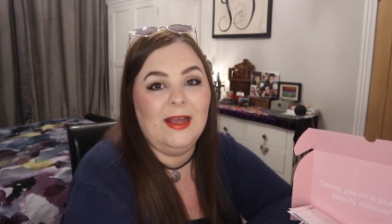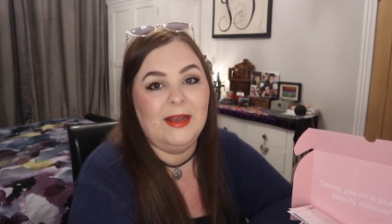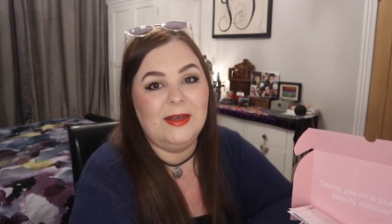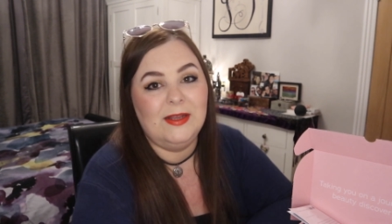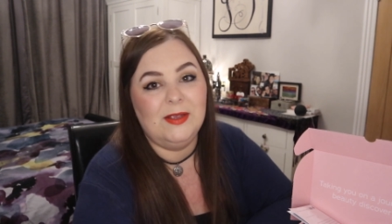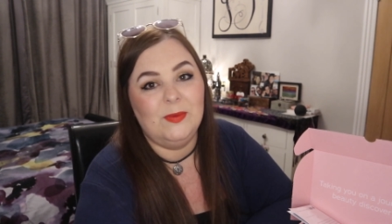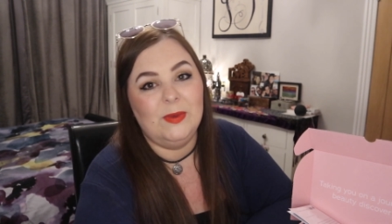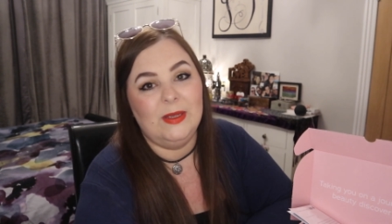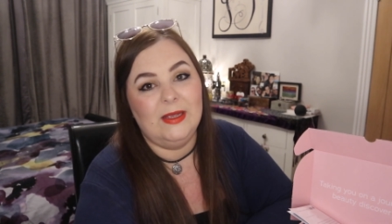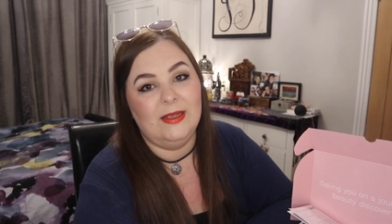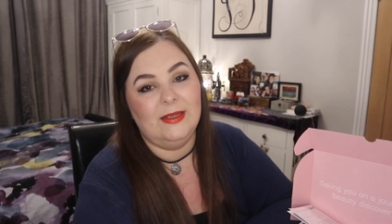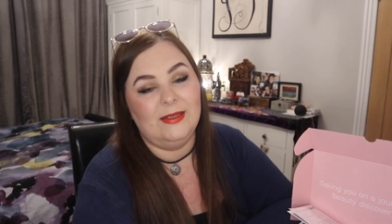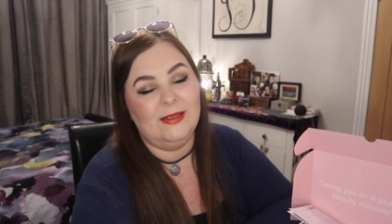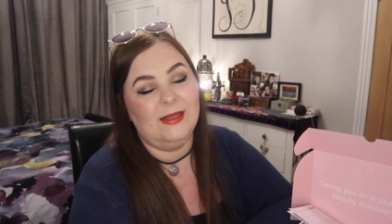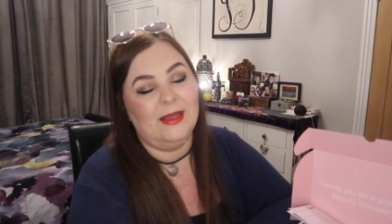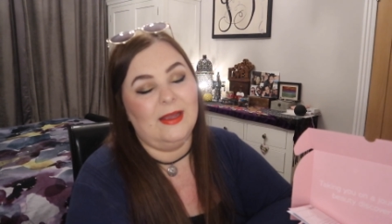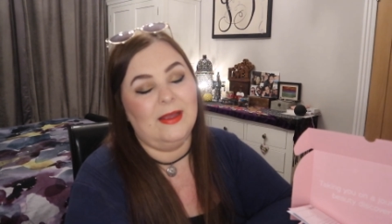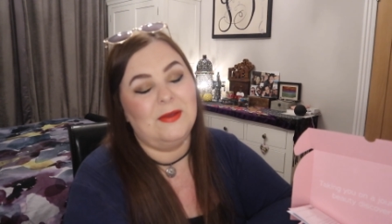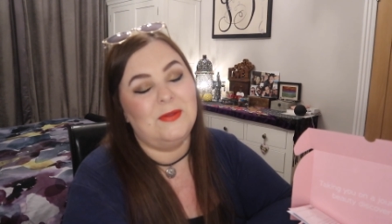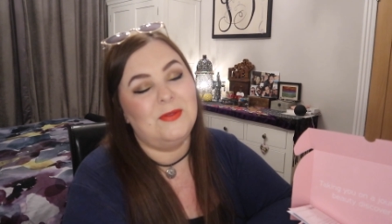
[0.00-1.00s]
anyway,
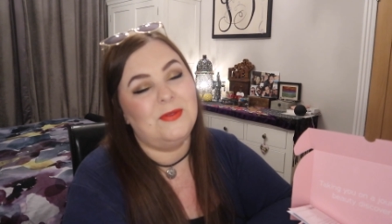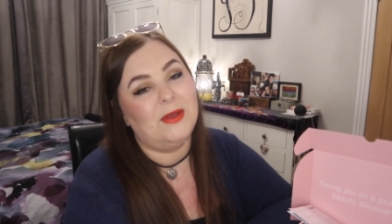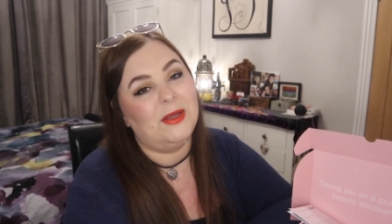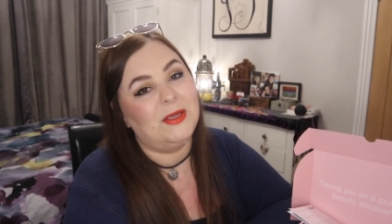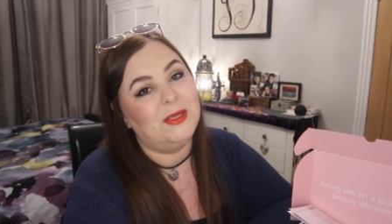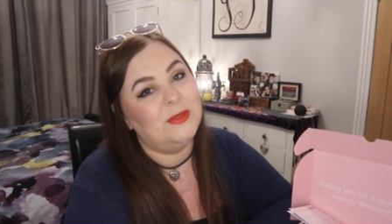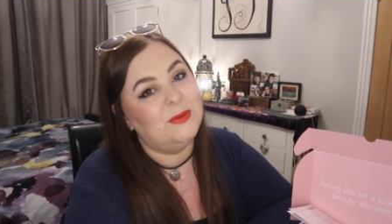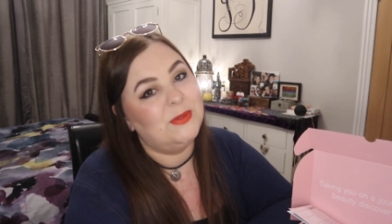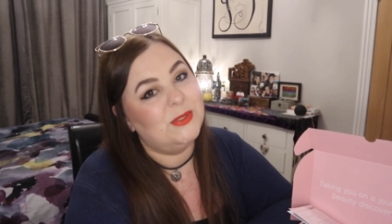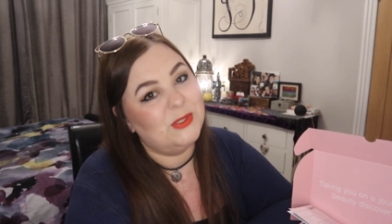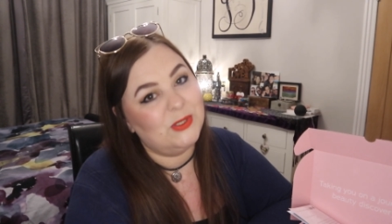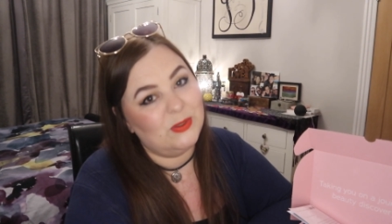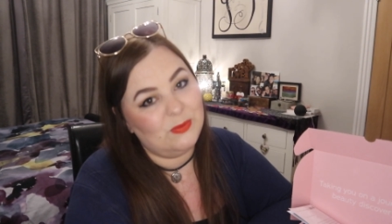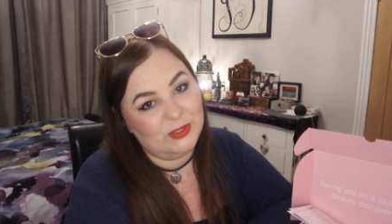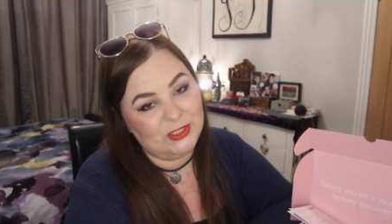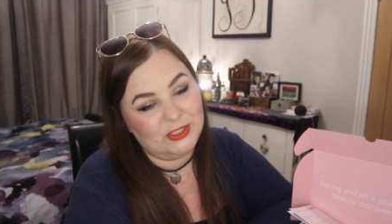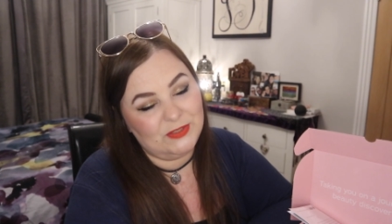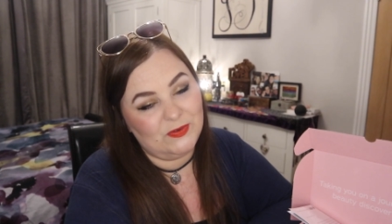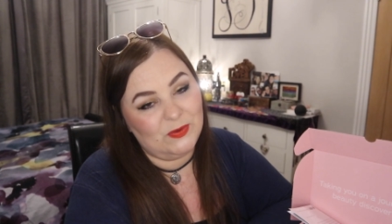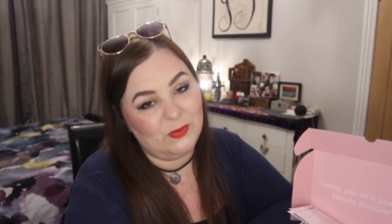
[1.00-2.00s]
yeah, thank you so
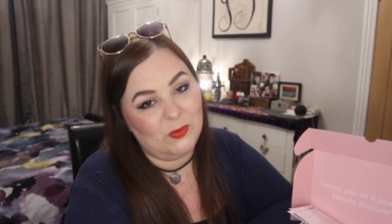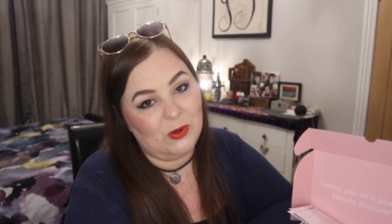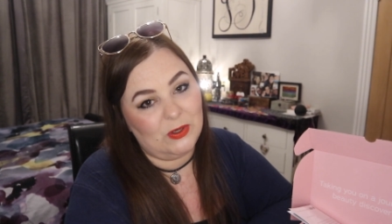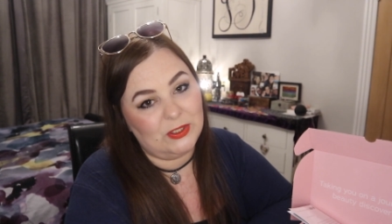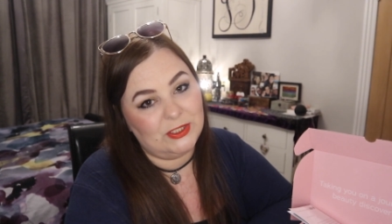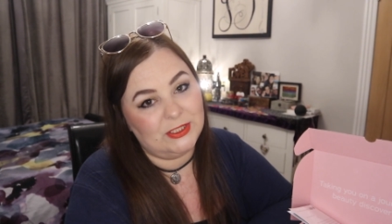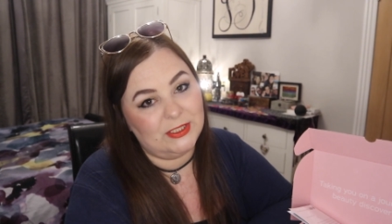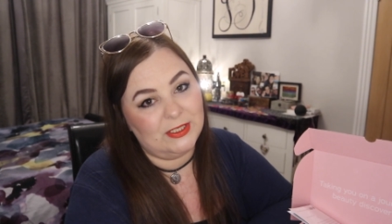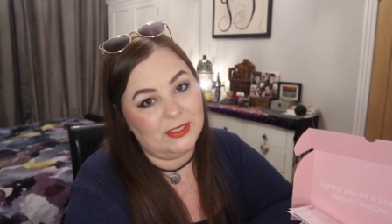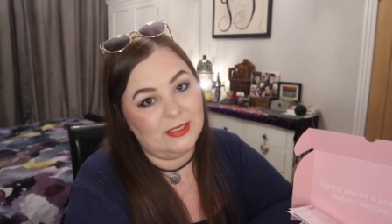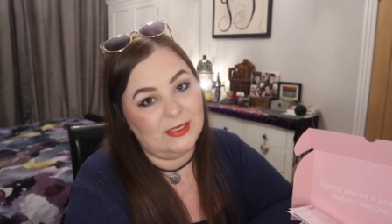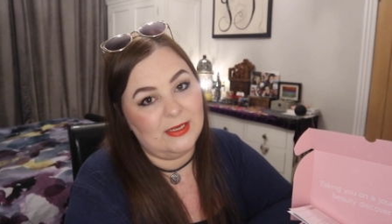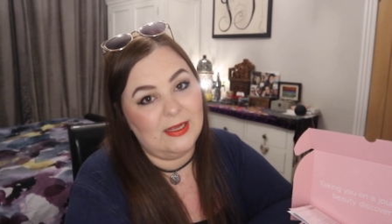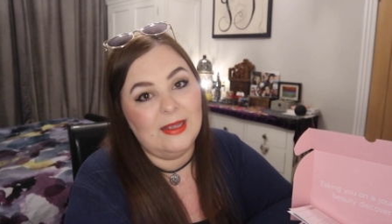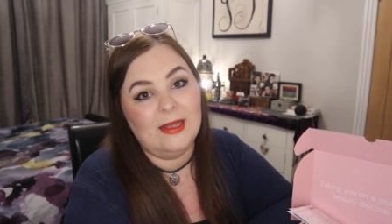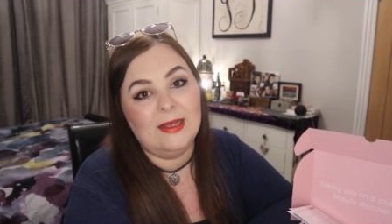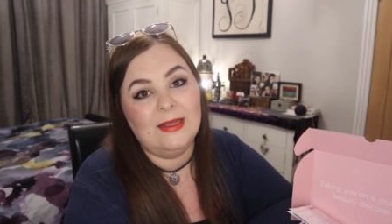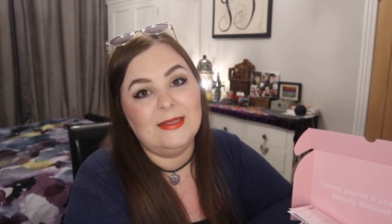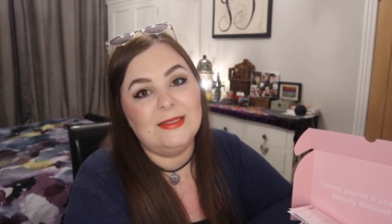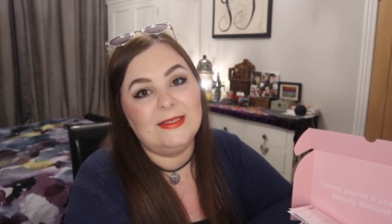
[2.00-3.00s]
much for watching.
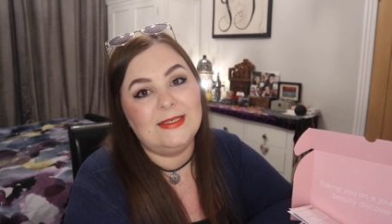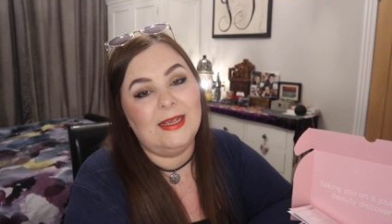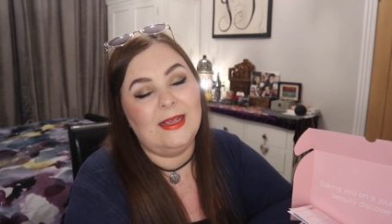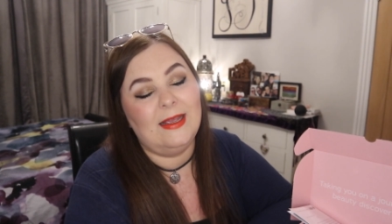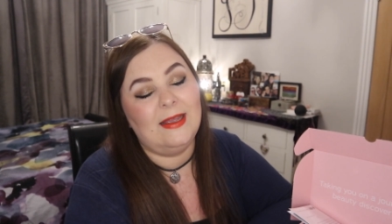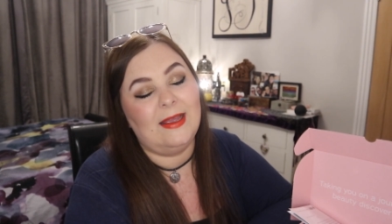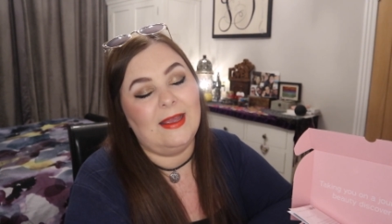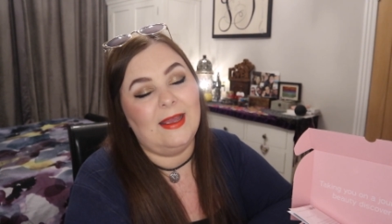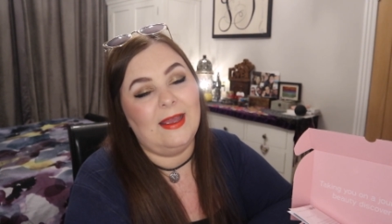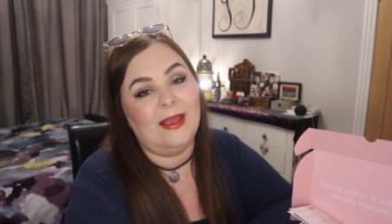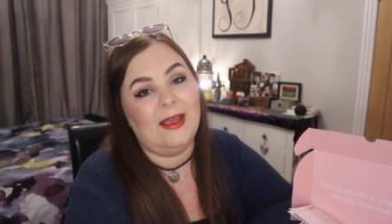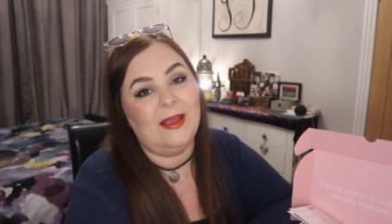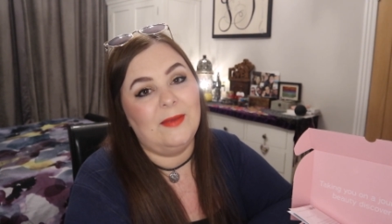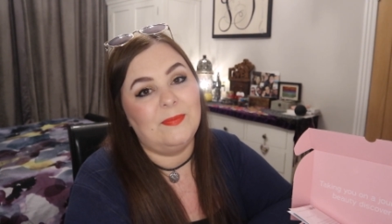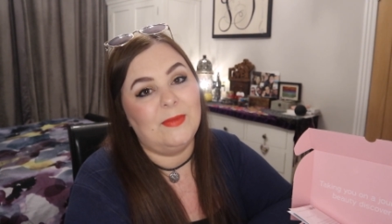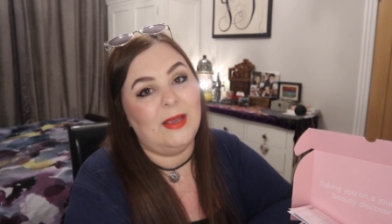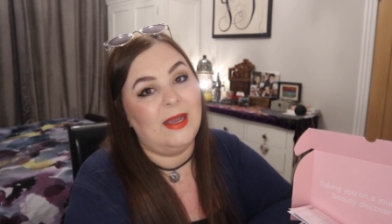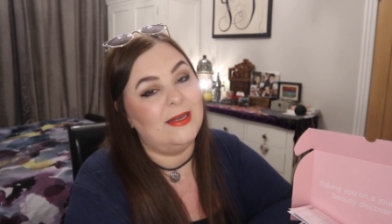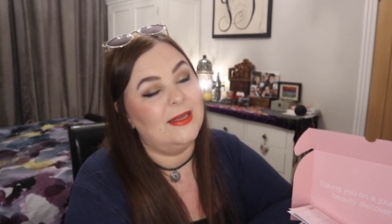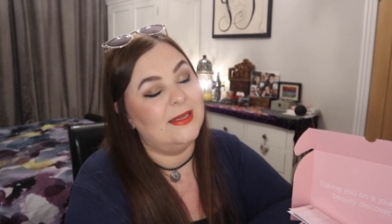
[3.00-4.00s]
Take care,
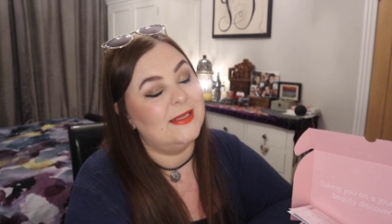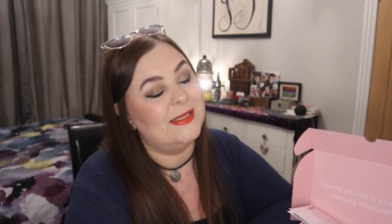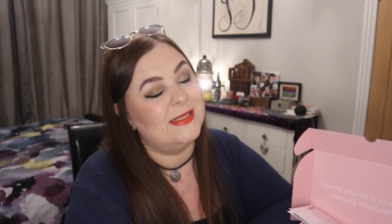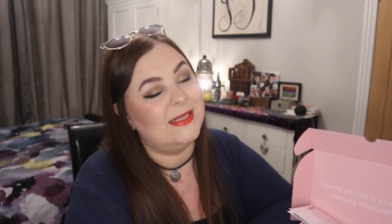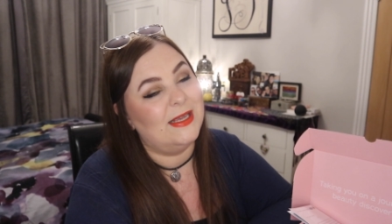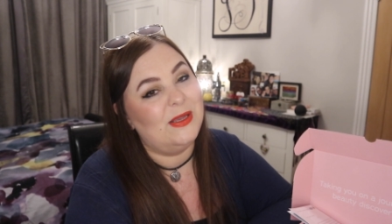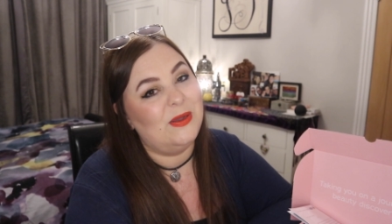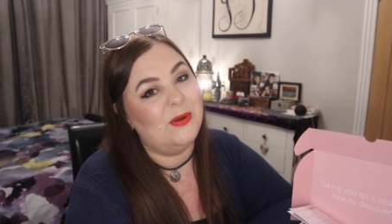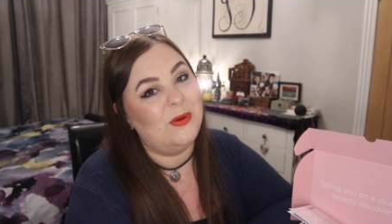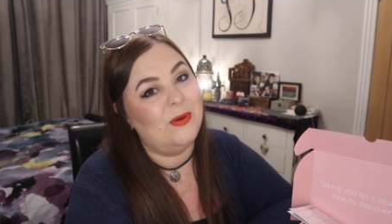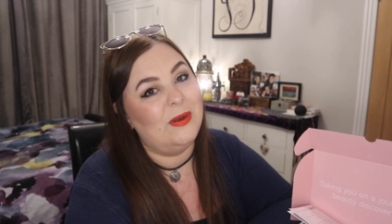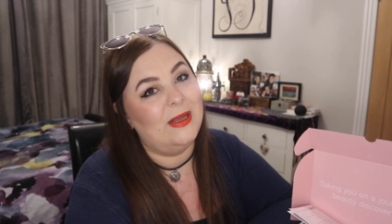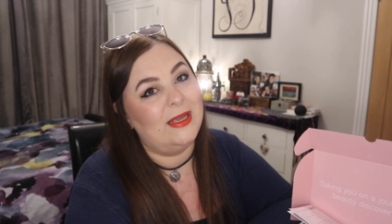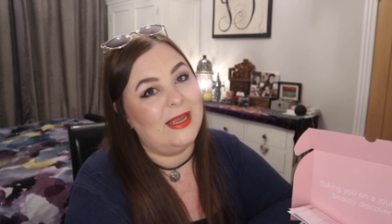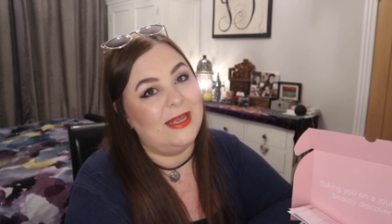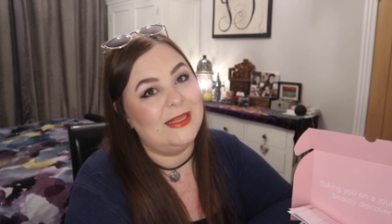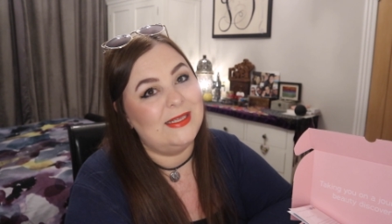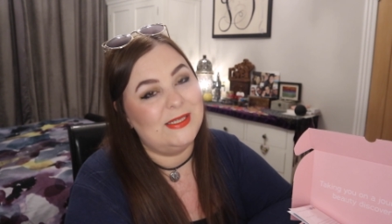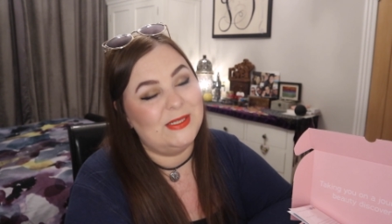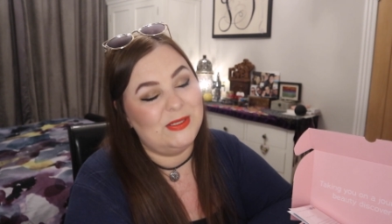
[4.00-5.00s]
and I'll see you all
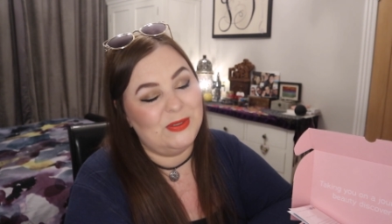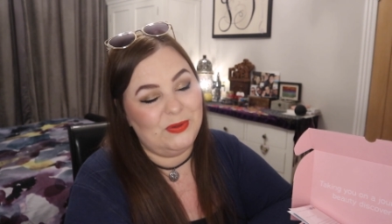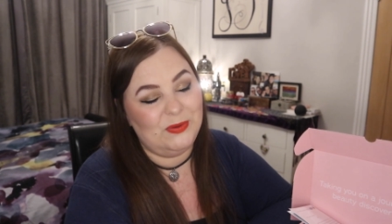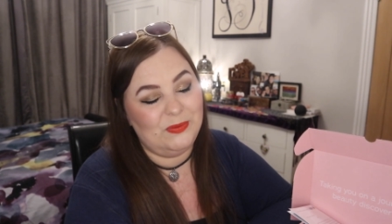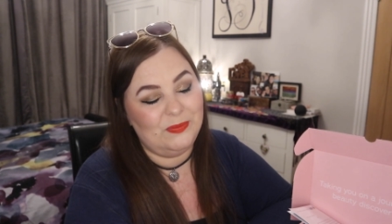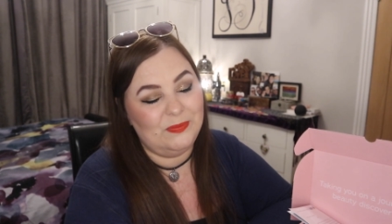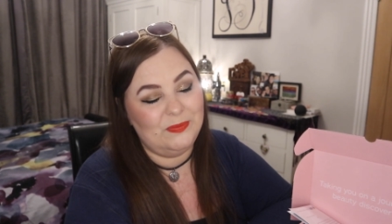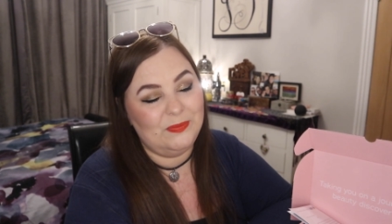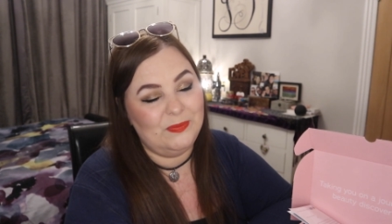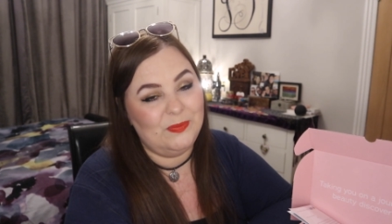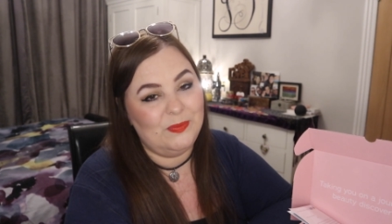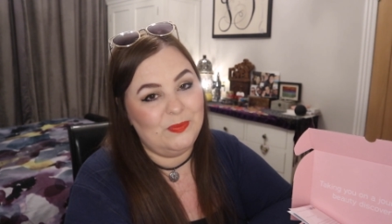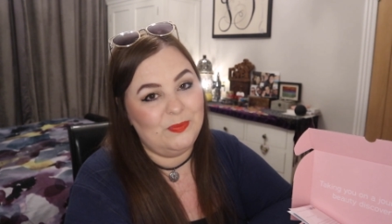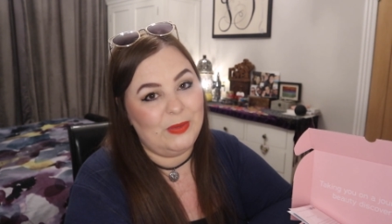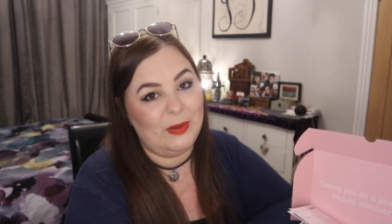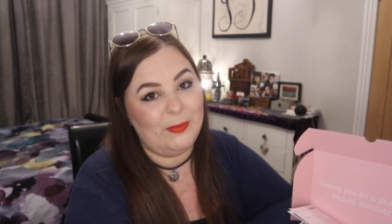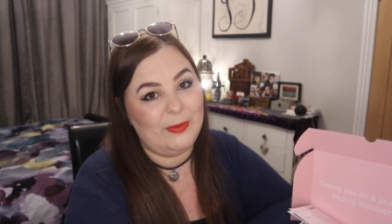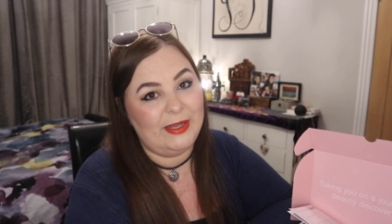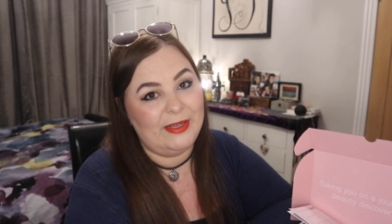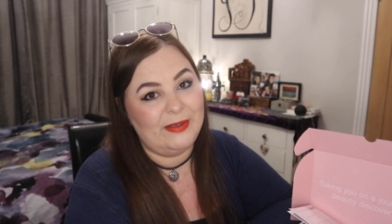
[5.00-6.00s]
again soon.
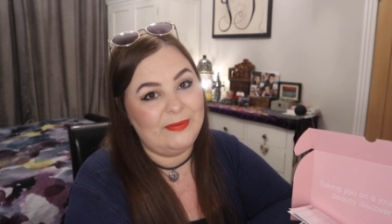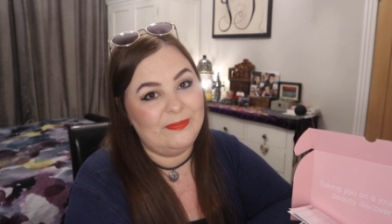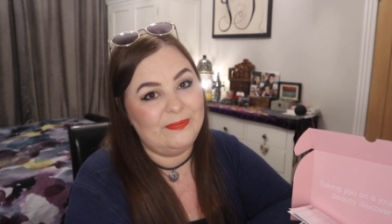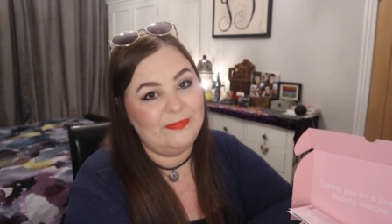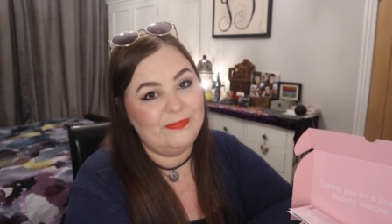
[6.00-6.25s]
Bye bye.